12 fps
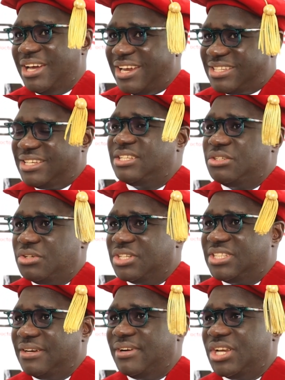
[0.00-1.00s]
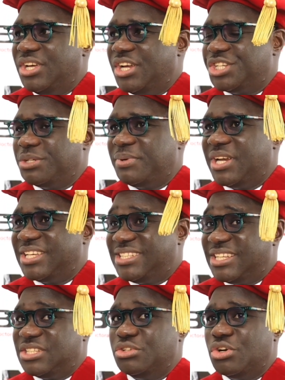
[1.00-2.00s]
And I settled on servant leadership, and I
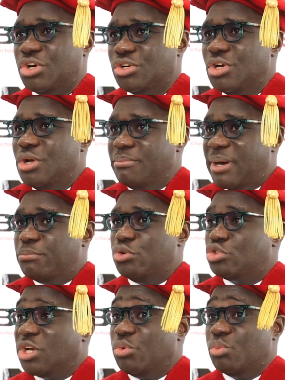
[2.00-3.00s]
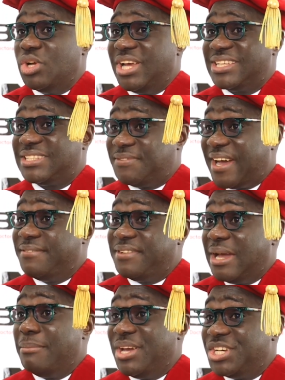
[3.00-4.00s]
settled on Babuto and Wole's five
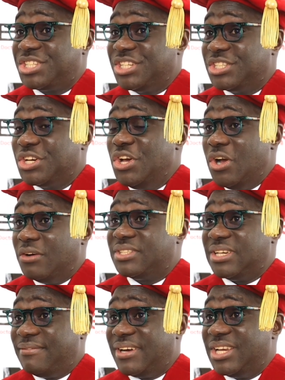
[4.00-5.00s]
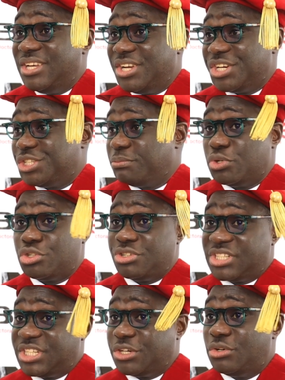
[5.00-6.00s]
dimensions of servant leadership:
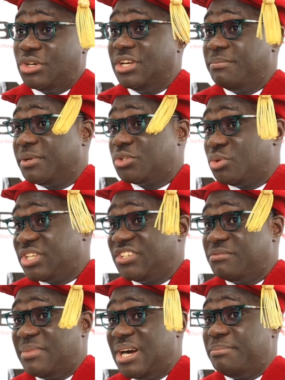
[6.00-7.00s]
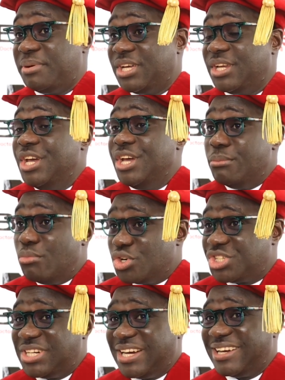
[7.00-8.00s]
altruistic calling, persuasive mapping,
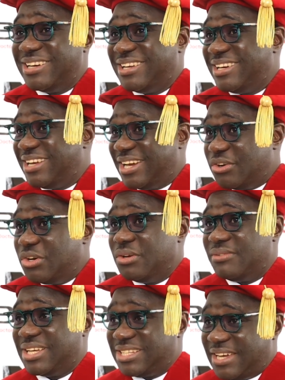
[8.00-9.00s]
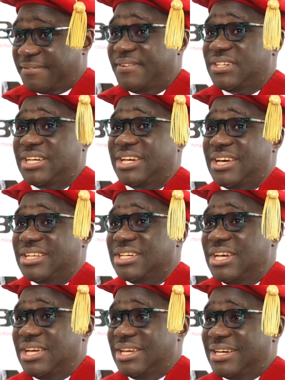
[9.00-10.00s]
emotional healing, and all of that. And I felt again
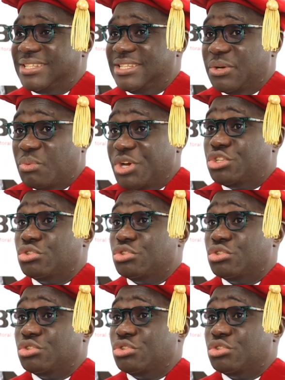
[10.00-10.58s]
that that's the way